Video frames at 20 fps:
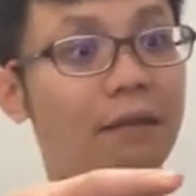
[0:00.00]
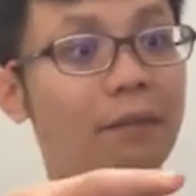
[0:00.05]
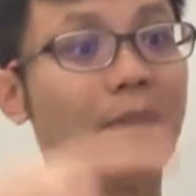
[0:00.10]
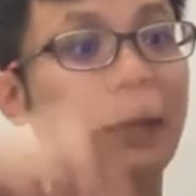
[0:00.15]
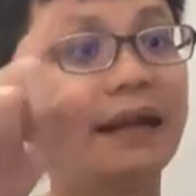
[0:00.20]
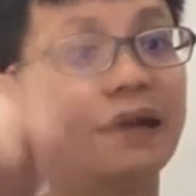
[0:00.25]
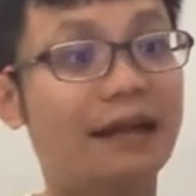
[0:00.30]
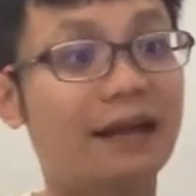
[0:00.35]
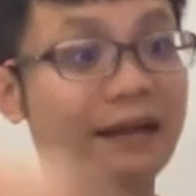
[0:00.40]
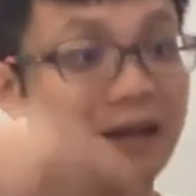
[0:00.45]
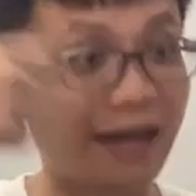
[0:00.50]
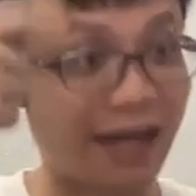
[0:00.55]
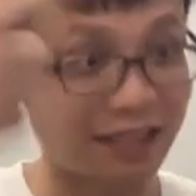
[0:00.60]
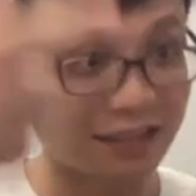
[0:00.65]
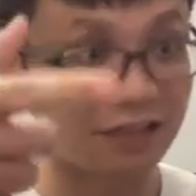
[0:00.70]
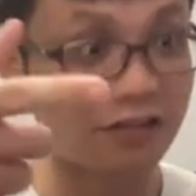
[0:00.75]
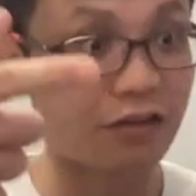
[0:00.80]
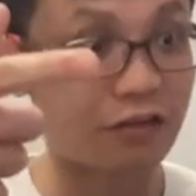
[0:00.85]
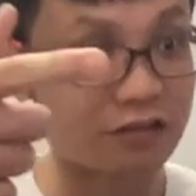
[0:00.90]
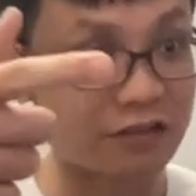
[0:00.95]
But the
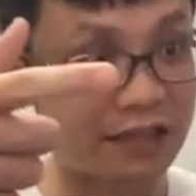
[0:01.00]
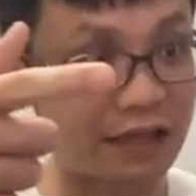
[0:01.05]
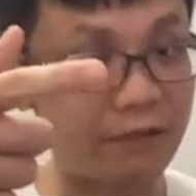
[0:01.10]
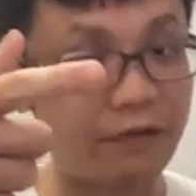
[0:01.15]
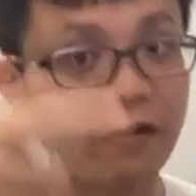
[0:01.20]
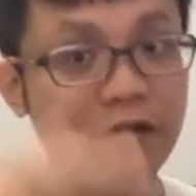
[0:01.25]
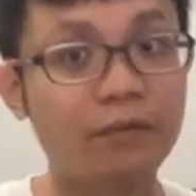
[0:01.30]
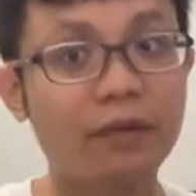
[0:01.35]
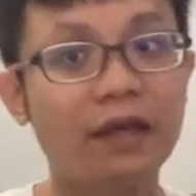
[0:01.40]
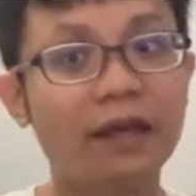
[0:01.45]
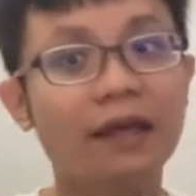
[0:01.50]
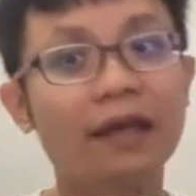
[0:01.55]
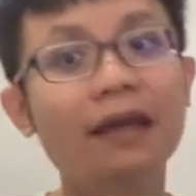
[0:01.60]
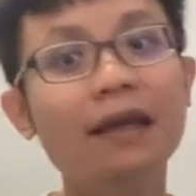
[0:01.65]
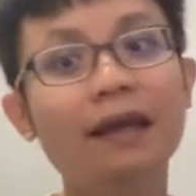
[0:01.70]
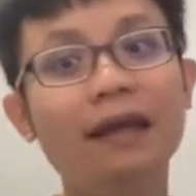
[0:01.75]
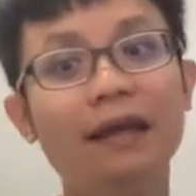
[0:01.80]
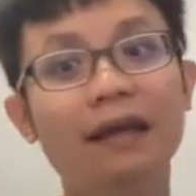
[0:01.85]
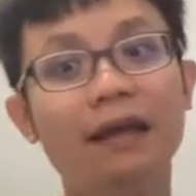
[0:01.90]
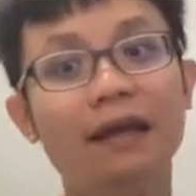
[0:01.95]
next concept will
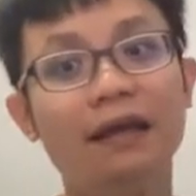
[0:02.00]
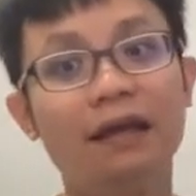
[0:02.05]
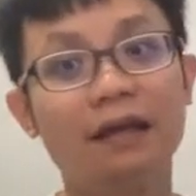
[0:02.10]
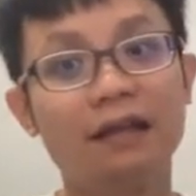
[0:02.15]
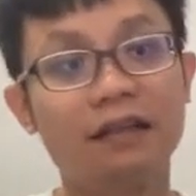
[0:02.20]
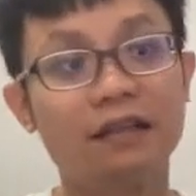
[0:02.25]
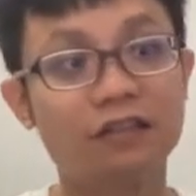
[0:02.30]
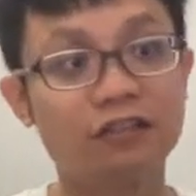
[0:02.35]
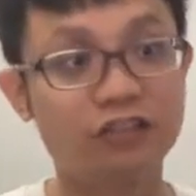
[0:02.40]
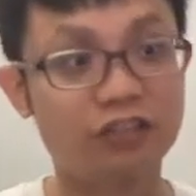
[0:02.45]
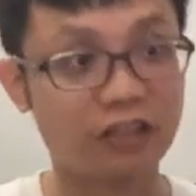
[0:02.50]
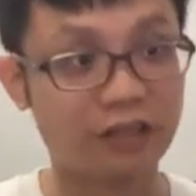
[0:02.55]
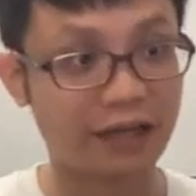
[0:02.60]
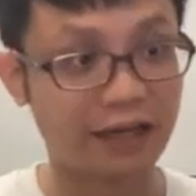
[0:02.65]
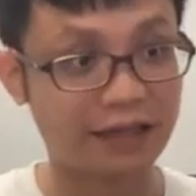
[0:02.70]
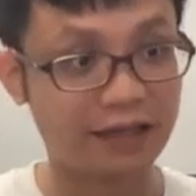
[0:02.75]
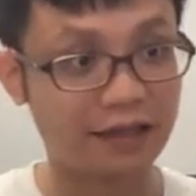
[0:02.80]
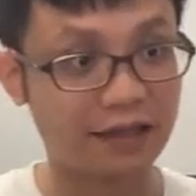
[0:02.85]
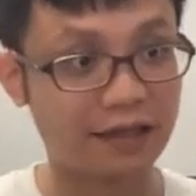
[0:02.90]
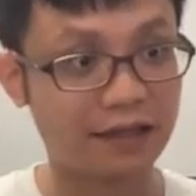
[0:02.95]
be
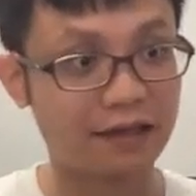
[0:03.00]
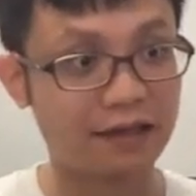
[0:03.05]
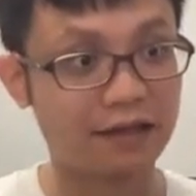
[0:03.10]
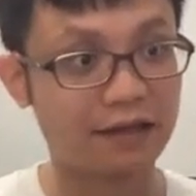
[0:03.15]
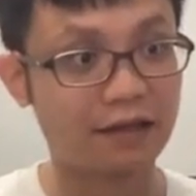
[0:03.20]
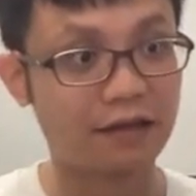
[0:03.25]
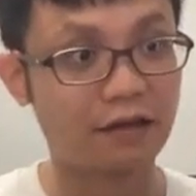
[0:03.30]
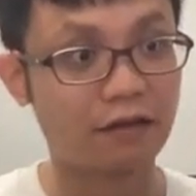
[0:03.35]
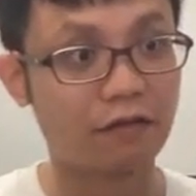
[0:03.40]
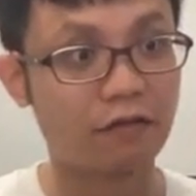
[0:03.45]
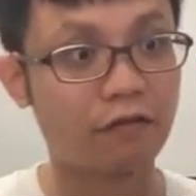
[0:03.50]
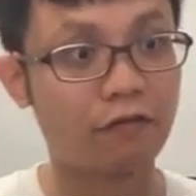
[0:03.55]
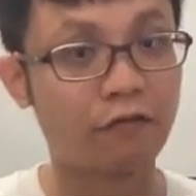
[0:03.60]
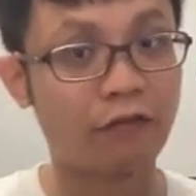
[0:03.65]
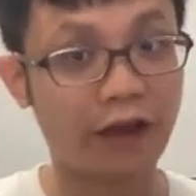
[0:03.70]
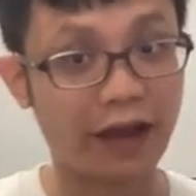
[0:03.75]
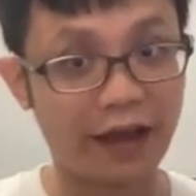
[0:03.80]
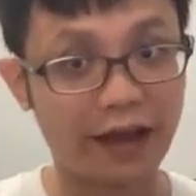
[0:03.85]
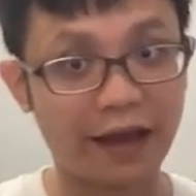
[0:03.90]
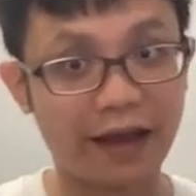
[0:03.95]
genetic,
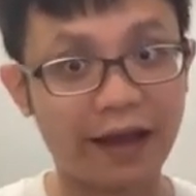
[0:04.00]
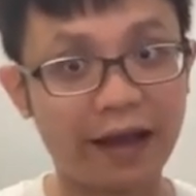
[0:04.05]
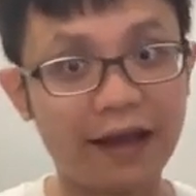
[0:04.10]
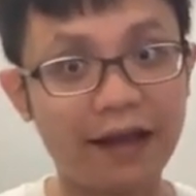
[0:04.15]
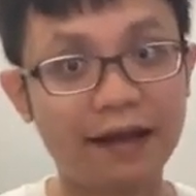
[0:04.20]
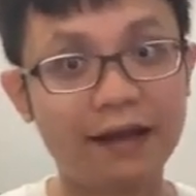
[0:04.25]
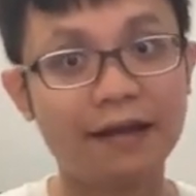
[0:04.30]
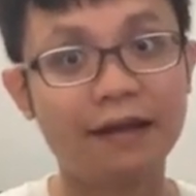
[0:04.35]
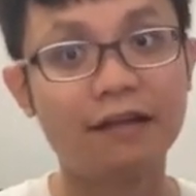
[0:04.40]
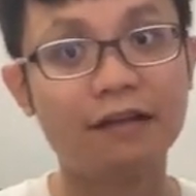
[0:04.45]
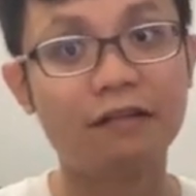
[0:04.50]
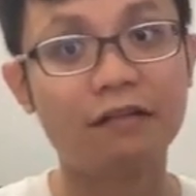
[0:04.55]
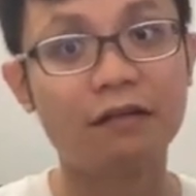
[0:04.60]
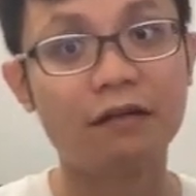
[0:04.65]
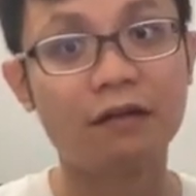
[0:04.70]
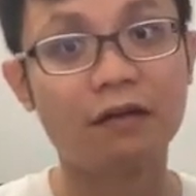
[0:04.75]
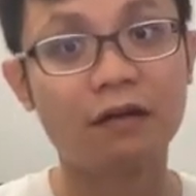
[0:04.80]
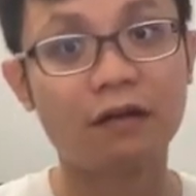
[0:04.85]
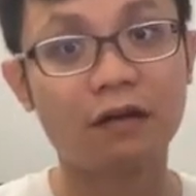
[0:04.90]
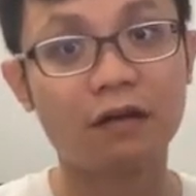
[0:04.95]
where
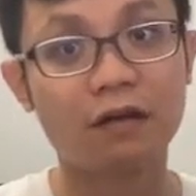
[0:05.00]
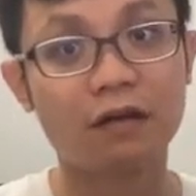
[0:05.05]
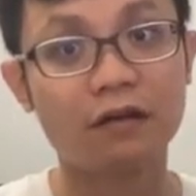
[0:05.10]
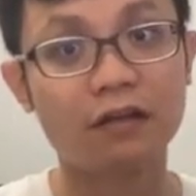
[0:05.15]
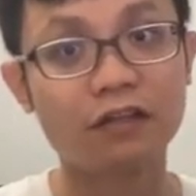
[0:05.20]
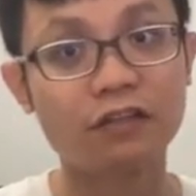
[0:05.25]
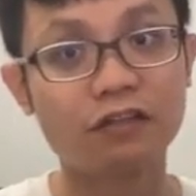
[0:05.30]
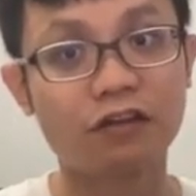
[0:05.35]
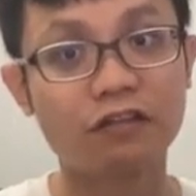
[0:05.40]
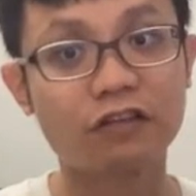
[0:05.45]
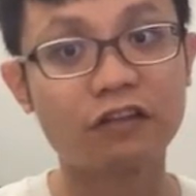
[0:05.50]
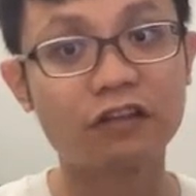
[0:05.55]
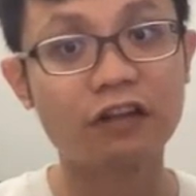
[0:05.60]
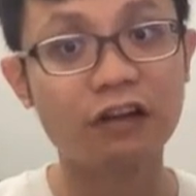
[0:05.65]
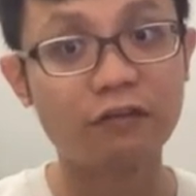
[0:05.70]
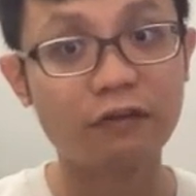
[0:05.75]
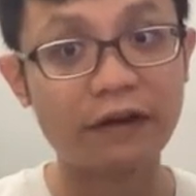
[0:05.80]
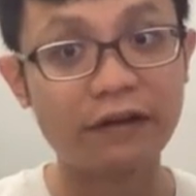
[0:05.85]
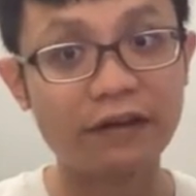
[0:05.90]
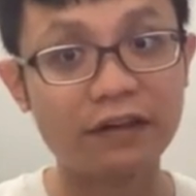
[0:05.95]

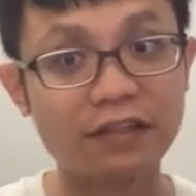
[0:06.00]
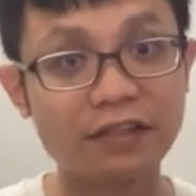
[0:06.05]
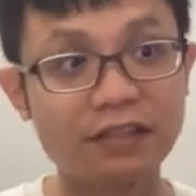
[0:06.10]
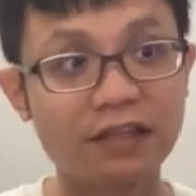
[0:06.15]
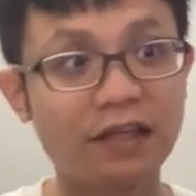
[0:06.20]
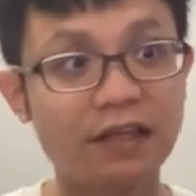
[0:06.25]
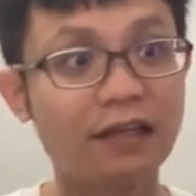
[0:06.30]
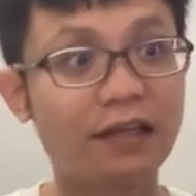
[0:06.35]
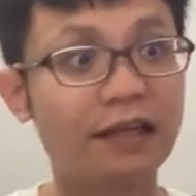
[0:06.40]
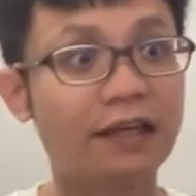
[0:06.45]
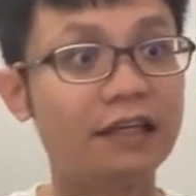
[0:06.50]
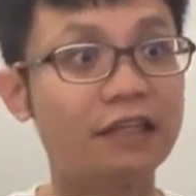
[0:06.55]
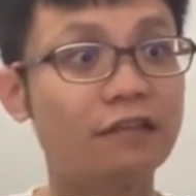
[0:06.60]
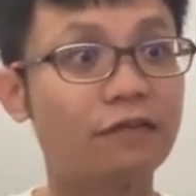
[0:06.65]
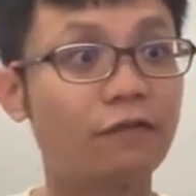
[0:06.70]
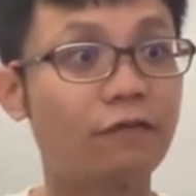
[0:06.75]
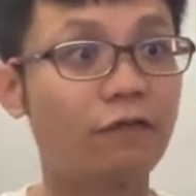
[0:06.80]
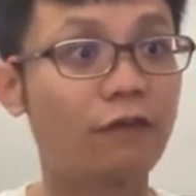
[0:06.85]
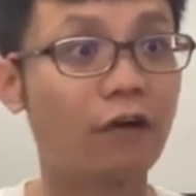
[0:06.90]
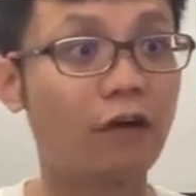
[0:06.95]
discontinuous variation is
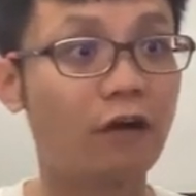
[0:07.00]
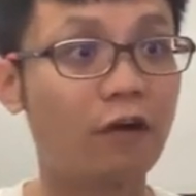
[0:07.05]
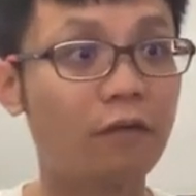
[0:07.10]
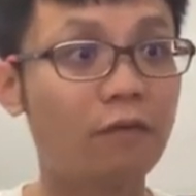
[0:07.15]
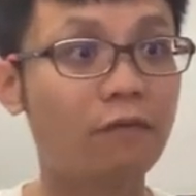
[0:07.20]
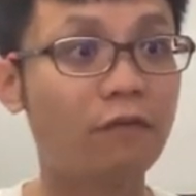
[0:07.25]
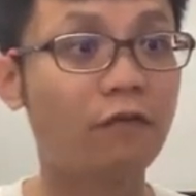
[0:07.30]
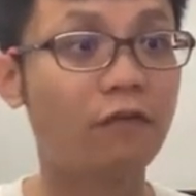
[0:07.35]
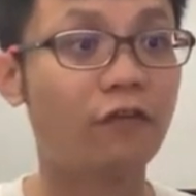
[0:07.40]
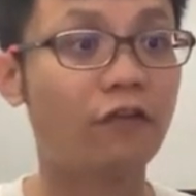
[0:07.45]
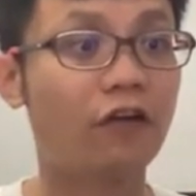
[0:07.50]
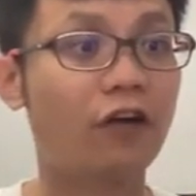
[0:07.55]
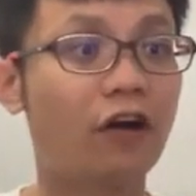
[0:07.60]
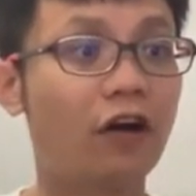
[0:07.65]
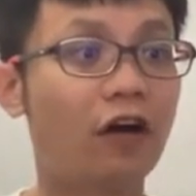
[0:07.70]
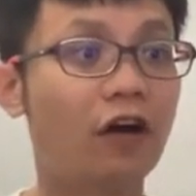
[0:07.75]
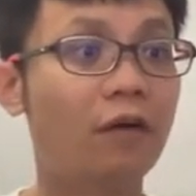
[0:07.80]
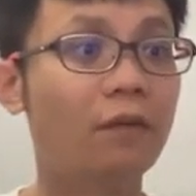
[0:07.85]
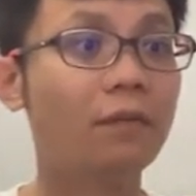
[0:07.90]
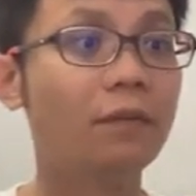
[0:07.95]
formed
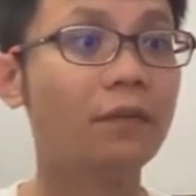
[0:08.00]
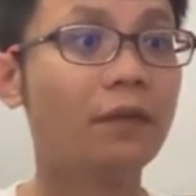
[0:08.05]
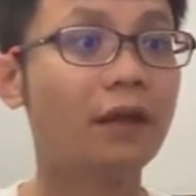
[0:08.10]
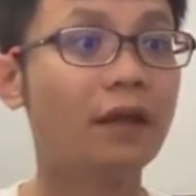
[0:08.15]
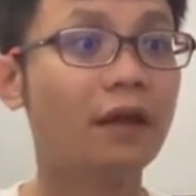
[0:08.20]
from